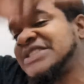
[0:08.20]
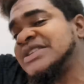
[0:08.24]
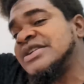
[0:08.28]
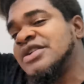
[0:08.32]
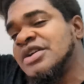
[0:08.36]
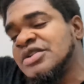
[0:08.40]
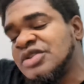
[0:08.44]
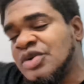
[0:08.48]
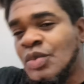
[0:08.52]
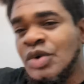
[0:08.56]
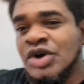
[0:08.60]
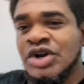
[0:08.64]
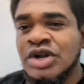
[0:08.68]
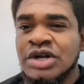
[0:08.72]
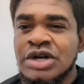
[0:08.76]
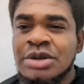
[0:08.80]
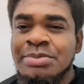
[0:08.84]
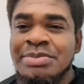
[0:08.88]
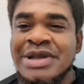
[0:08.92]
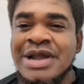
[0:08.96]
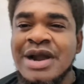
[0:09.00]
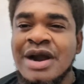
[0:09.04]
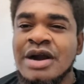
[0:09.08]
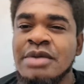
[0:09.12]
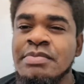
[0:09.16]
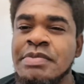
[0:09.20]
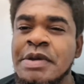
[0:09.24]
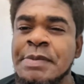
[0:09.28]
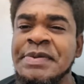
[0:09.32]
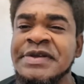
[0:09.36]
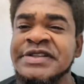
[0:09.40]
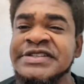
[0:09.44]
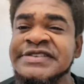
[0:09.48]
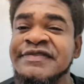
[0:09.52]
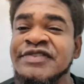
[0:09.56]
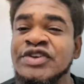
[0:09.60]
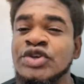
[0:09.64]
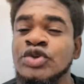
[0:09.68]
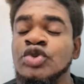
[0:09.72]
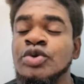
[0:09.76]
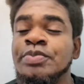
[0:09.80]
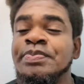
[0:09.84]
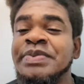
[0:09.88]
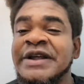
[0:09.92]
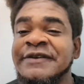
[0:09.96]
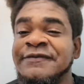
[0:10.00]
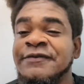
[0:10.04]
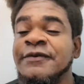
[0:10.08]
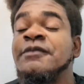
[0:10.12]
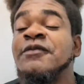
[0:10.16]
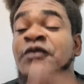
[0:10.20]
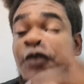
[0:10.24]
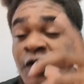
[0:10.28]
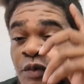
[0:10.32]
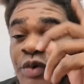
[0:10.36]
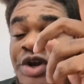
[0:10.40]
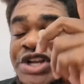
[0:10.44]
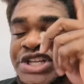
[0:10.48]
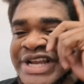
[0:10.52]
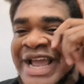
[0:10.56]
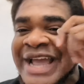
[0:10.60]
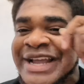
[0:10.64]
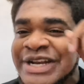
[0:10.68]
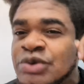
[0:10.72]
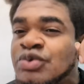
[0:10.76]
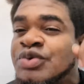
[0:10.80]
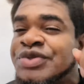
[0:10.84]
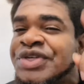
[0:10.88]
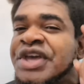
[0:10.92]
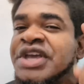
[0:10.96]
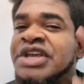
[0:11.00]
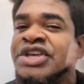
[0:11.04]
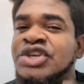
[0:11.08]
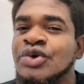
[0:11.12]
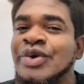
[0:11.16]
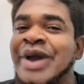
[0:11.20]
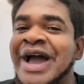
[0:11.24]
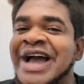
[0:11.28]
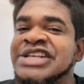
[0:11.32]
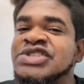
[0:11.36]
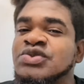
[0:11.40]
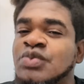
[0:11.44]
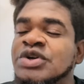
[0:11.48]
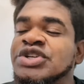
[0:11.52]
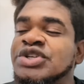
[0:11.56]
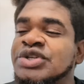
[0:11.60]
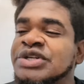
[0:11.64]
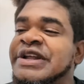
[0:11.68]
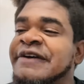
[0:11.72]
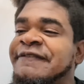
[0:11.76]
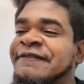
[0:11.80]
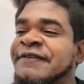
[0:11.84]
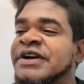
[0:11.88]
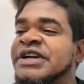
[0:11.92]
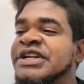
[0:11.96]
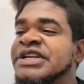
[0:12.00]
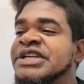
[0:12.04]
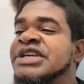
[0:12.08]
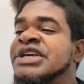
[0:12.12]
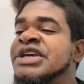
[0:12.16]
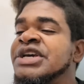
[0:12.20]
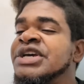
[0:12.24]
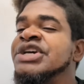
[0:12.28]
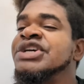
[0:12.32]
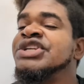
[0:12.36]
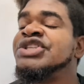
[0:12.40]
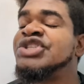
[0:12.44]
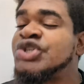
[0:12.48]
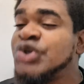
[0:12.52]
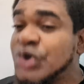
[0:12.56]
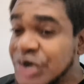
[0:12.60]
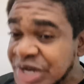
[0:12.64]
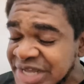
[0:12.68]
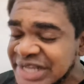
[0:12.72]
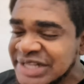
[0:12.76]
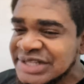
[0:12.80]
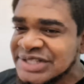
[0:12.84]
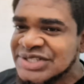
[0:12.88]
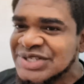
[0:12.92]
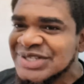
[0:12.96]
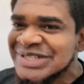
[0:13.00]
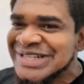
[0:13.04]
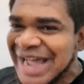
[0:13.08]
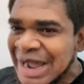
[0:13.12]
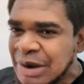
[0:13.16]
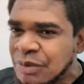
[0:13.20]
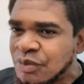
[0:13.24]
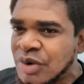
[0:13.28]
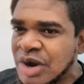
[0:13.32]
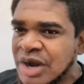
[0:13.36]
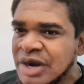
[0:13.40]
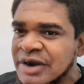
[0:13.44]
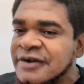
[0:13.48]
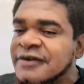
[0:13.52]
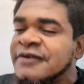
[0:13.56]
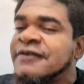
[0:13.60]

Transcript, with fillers: another one on the BRBP TV YouTube platform, for which I do think you guys want to definitely tune in to that one